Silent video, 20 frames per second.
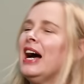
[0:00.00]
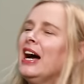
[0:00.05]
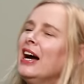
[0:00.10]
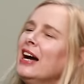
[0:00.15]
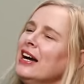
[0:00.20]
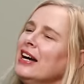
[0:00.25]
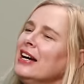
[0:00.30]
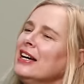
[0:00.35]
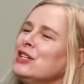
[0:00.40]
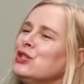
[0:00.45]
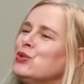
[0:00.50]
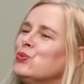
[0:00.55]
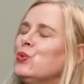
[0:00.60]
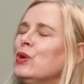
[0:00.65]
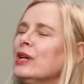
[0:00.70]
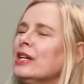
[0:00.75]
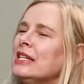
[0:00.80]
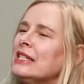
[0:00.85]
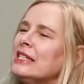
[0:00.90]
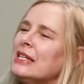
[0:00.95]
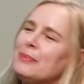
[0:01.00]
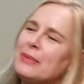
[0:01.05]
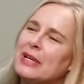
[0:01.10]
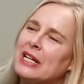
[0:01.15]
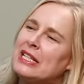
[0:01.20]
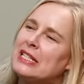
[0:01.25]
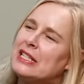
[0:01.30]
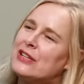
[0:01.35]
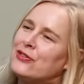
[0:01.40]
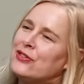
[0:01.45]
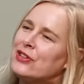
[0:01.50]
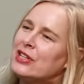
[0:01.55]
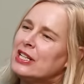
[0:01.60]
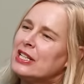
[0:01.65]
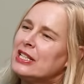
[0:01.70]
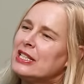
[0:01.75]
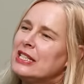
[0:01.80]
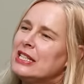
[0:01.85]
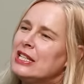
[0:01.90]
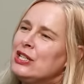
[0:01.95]
And what is the main
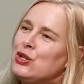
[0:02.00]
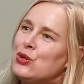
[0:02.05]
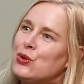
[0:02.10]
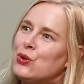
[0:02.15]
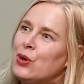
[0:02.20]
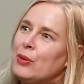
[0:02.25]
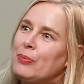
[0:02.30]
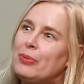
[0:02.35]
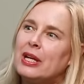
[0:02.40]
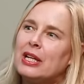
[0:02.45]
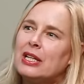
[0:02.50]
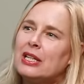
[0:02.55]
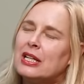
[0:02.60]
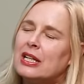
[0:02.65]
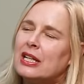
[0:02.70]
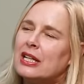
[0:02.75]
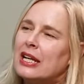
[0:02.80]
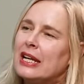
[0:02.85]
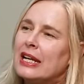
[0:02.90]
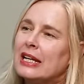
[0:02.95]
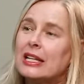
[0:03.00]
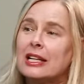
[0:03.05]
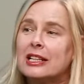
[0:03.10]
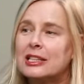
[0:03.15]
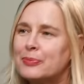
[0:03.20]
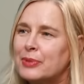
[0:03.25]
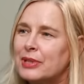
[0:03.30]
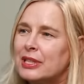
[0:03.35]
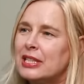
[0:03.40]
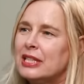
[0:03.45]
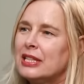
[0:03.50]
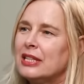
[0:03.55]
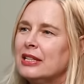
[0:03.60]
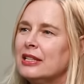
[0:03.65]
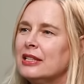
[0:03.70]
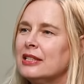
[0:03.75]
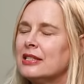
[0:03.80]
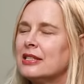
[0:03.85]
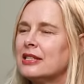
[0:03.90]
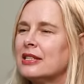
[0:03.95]
difference, in your opinion and
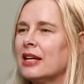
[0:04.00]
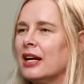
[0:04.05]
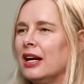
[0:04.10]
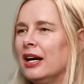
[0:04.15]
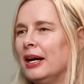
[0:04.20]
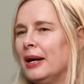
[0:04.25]
expertise,